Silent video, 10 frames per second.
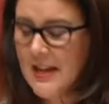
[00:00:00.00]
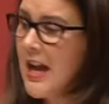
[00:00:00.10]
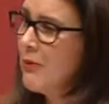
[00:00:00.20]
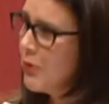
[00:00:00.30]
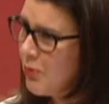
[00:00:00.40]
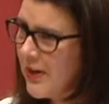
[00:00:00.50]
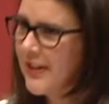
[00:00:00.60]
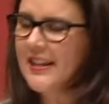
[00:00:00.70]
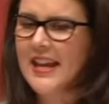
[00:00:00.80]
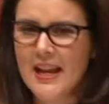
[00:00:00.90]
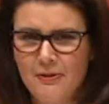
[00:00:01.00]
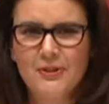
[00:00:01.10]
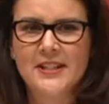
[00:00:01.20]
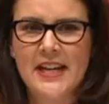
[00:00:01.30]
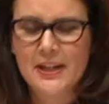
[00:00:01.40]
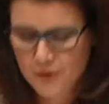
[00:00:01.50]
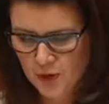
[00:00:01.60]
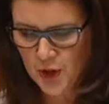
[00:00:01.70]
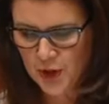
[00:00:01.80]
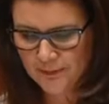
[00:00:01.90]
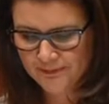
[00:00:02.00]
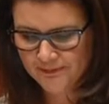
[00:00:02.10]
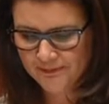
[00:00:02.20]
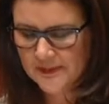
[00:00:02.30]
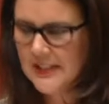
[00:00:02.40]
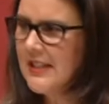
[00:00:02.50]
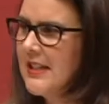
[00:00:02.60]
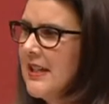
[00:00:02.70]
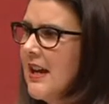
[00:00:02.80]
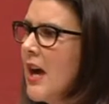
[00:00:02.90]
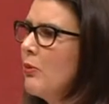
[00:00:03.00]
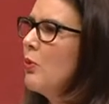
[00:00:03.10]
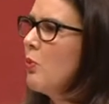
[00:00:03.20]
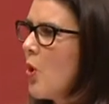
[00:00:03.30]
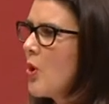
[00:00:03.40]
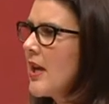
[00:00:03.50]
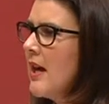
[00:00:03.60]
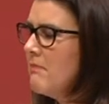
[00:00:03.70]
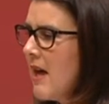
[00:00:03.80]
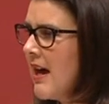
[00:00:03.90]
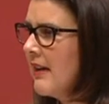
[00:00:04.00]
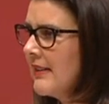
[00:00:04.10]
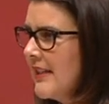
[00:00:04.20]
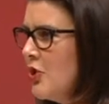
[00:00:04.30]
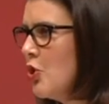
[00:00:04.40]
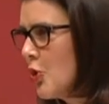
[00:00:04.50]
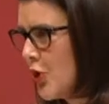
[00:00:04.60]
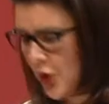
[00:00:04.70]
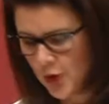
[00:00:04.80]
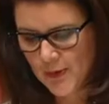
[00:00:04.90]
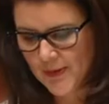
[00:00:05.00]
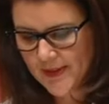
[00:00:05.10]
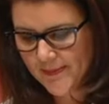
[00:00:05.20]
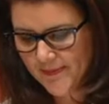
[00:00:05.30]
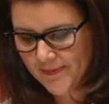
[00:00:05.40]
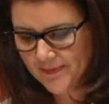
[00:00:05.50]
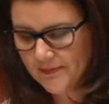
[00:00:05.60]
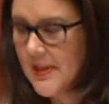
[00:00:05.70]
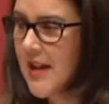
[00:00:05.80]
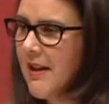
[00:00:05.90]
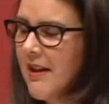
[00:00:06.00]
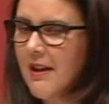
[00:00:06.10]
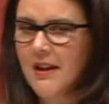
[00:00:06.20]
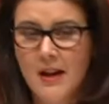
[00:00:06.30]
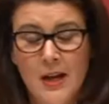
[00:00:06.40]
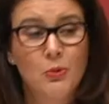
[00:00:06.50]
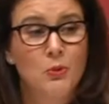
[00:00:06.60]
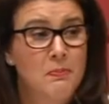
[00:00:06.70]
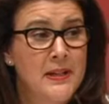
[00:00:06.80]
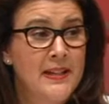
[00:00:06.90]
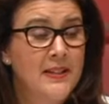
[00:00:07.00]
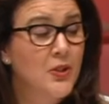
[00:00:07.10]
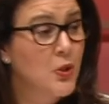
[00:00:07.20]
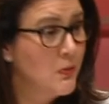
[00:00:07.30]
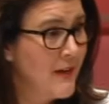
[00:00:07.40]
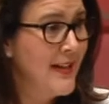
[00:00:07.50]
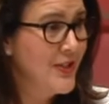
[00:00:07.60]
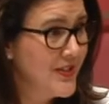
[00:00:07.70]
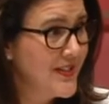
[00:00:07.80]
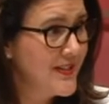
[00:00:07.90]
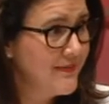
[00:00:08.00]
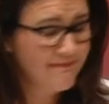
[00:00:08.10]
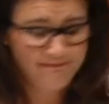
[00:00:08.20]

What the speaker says: I will work every day for you. I will walk a mile in your shoes. I will be courageous.